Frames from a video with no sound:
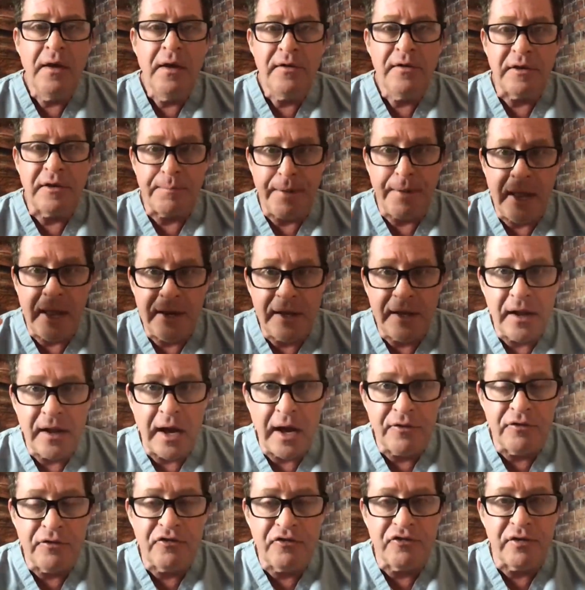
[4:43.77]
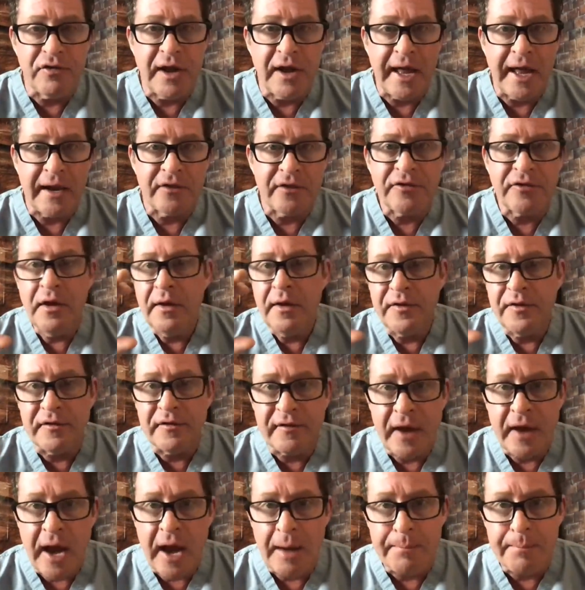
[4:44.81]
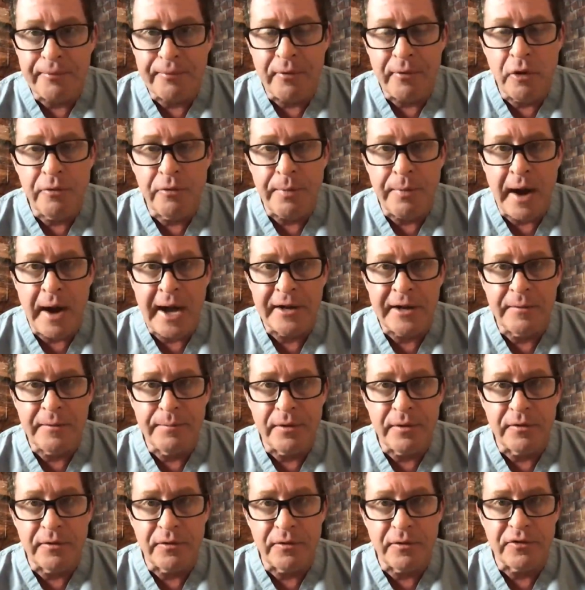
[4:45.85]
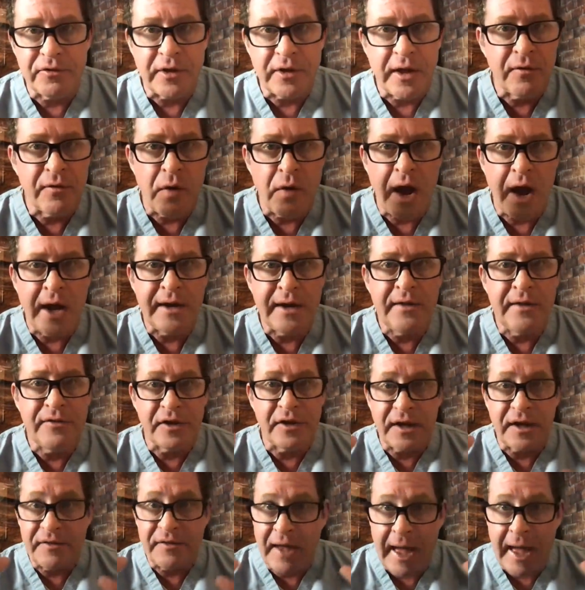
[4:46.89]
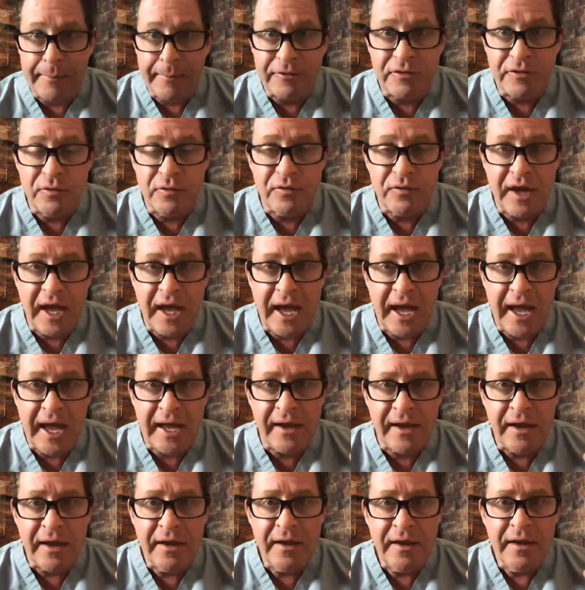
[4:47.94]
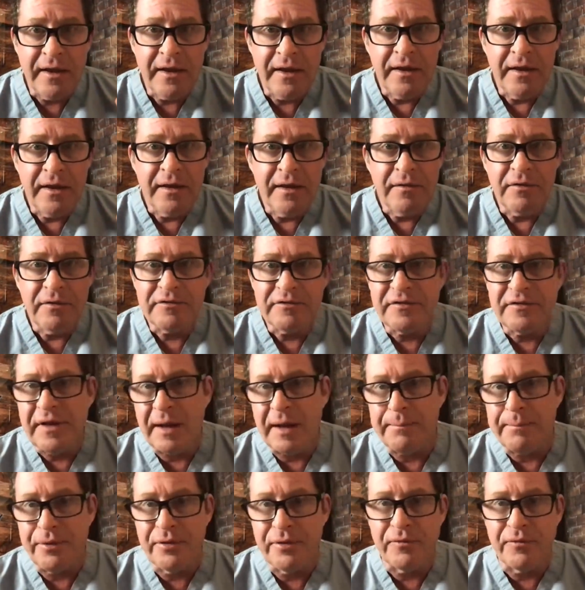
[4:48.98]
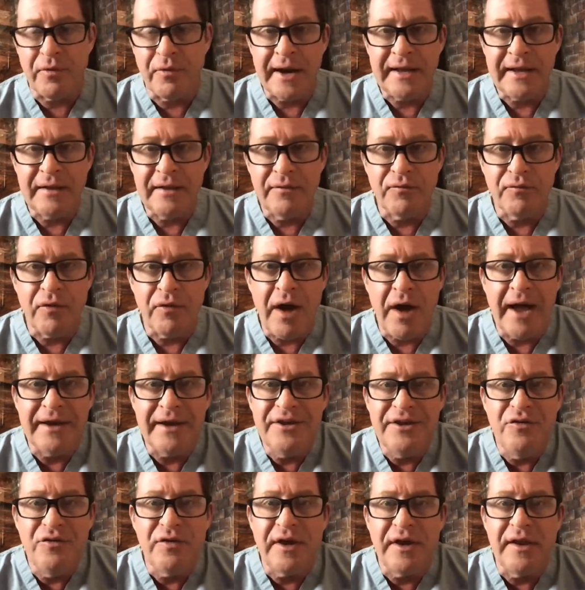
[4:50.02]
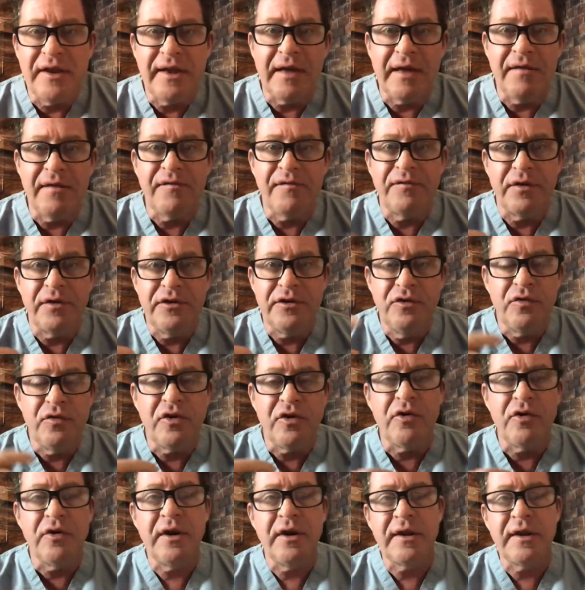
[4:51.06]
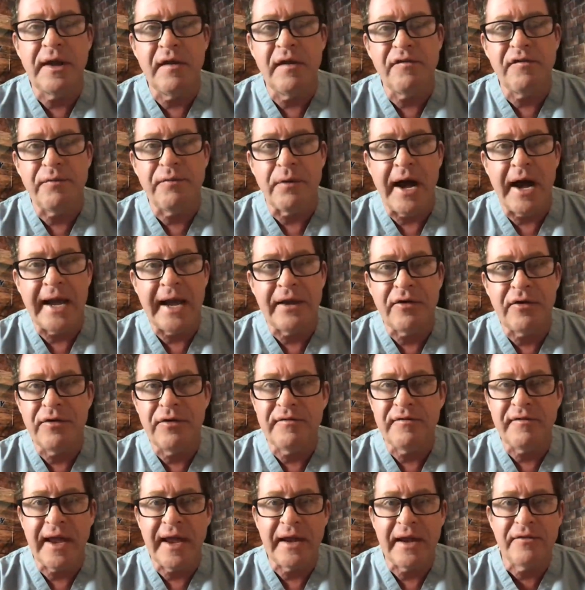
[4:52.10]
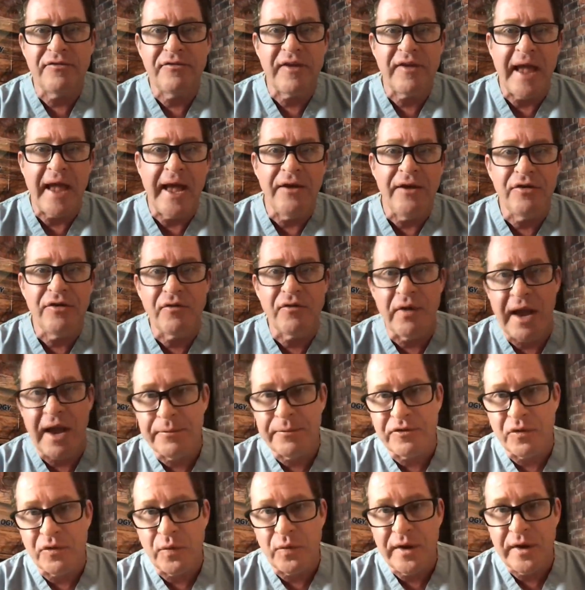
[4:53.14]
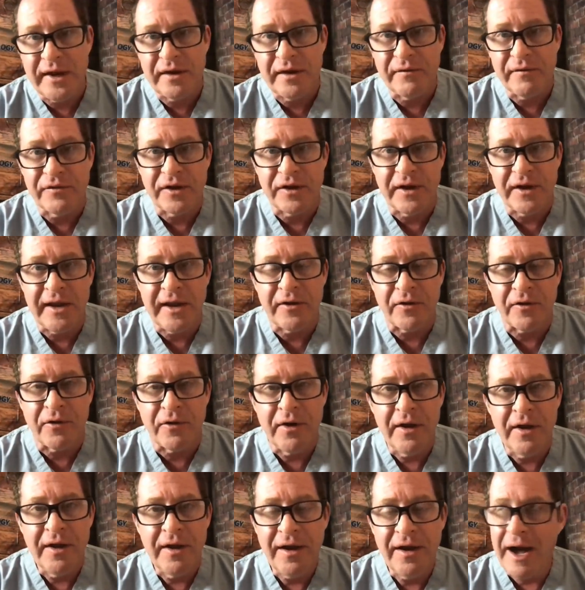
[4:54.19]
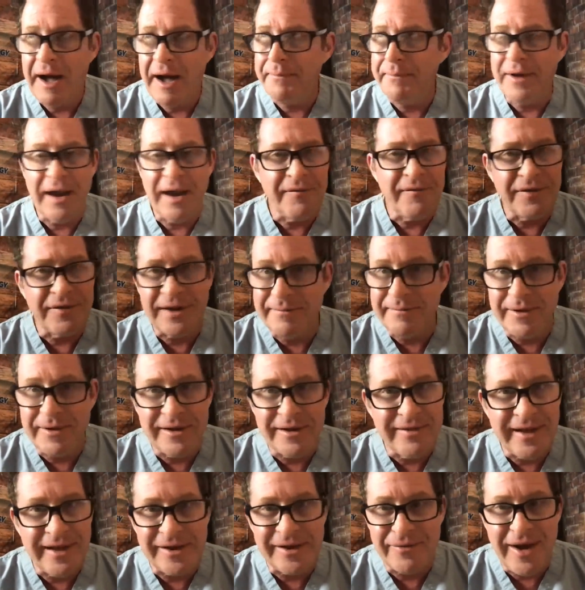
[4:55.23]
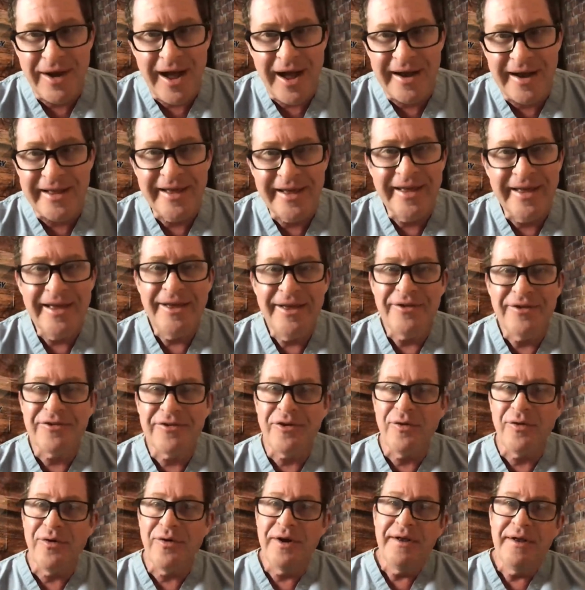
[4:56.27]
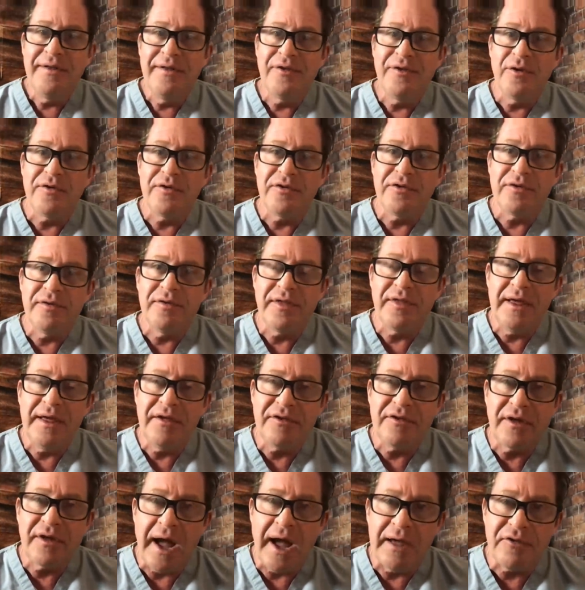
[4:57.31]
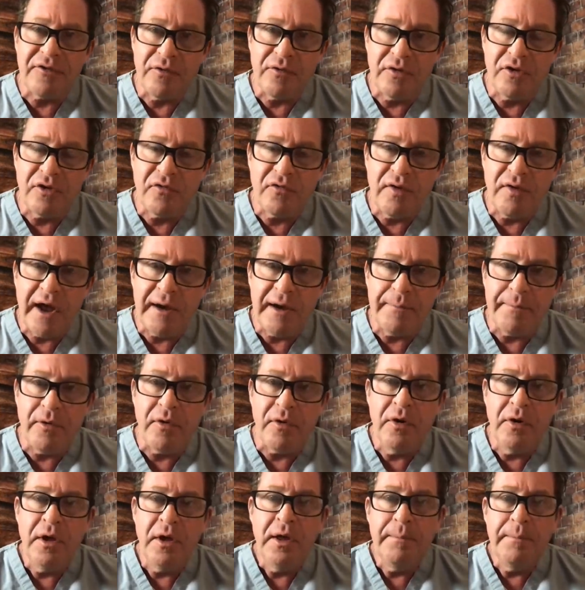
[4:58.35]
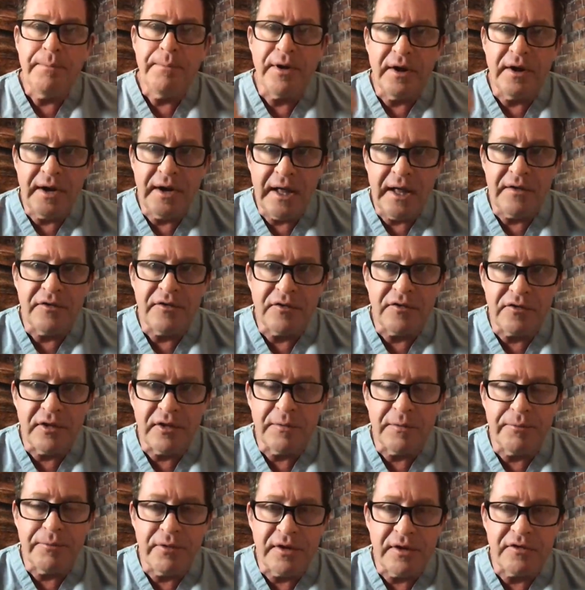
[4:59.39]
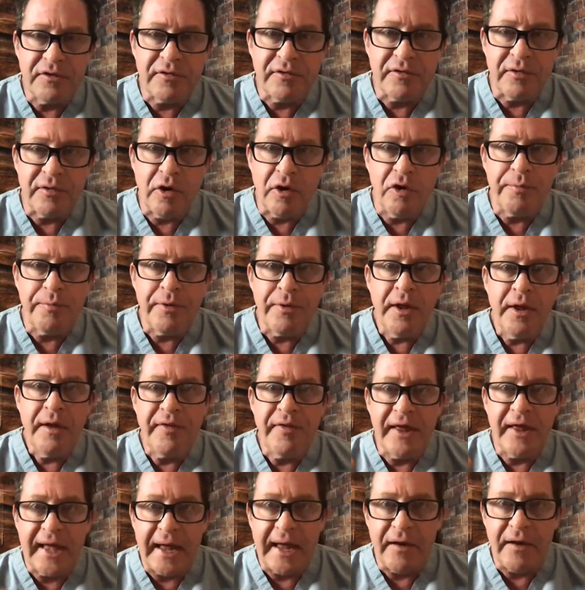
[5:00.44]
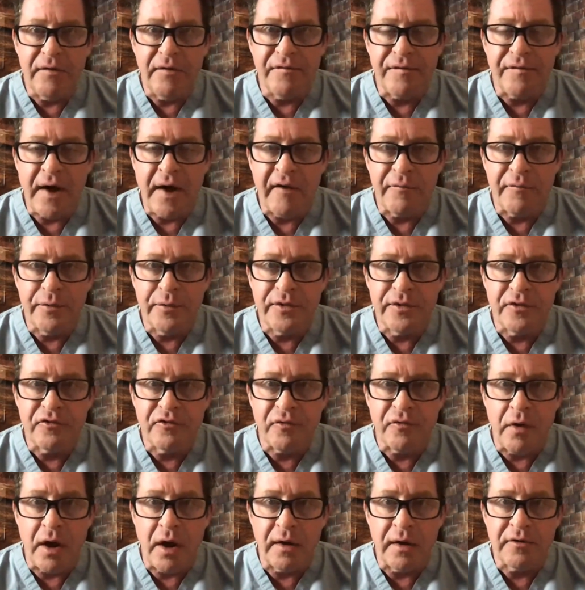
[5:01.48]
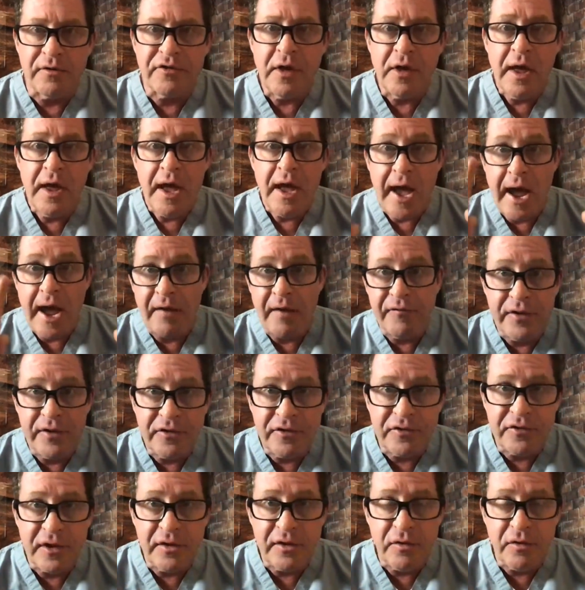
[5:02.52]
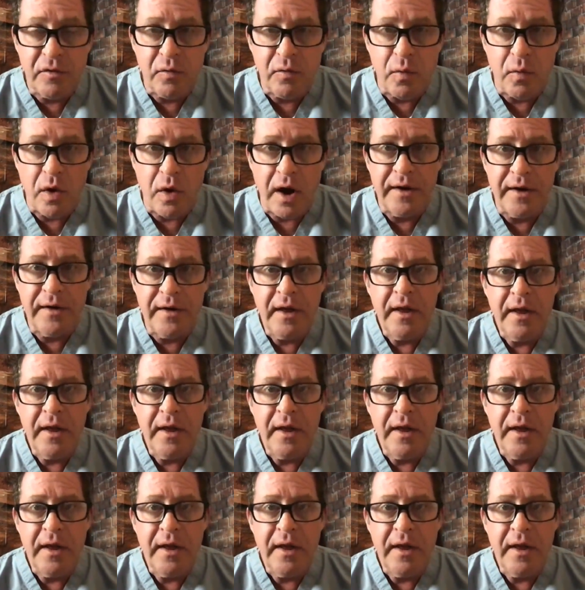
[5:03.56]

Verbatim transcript: Depending on your genetics, the top pro bodybuilders, and Ronnie, the, the absolute king, let's not put Ronnie, Ron, you can give, you couldn't give, I couldn't take ten grams a week of gear. I'm never going to be like Ronnie. So there's, these guys are incredible, but it is a slippery slope. They get involved with the drugs, every single one.